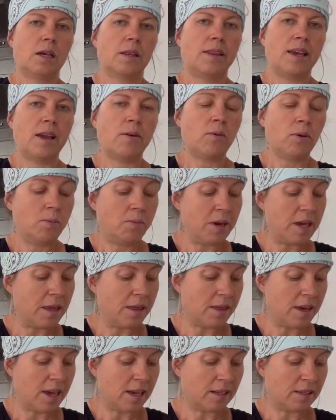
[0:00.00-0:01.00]
They would be
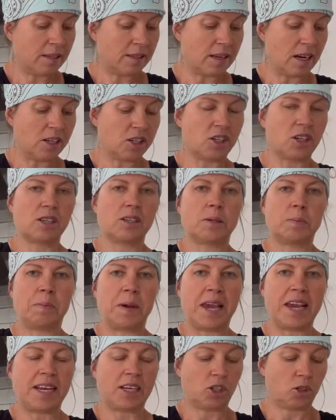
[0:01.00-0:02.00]
things such as
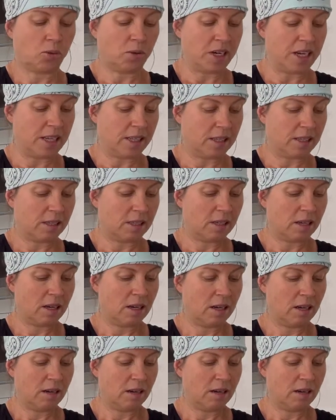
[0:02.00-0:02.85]
baked treats,